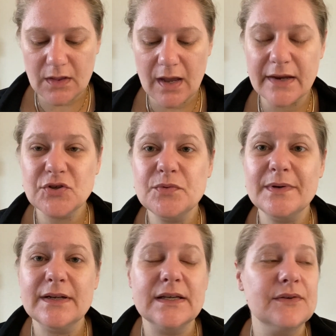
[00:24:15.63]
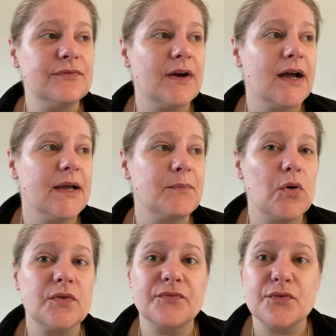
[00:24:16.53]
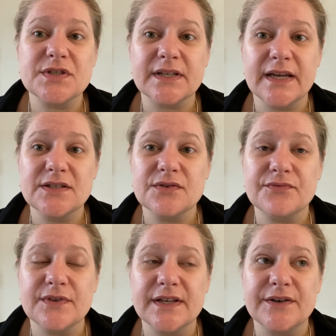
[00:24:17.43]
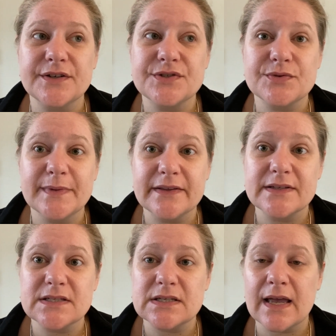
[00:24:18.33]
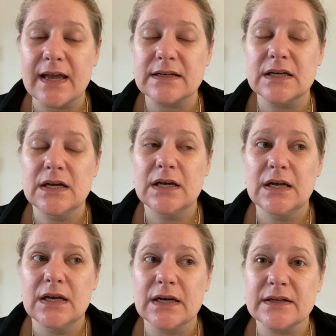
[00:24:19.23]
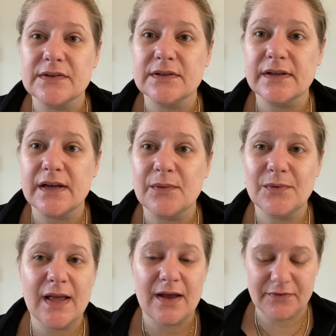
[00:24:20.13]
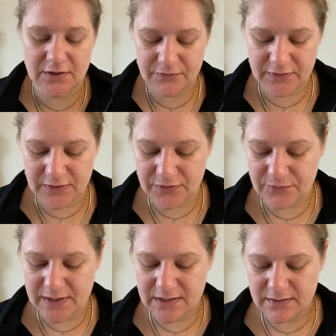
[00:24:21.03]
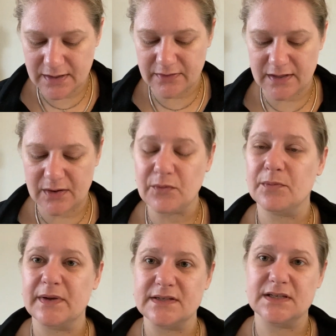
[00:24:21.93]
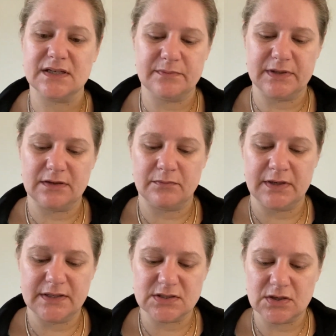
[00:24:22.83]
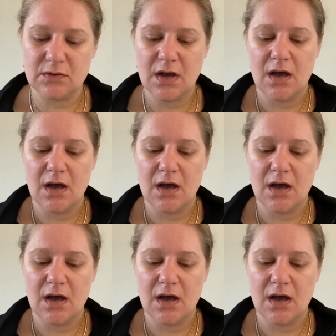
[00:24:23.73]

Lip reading: I do believe I bought 4 skeins of the yarn to make this hat, and I think I will have enough in the 3, and then I will basically be complete. So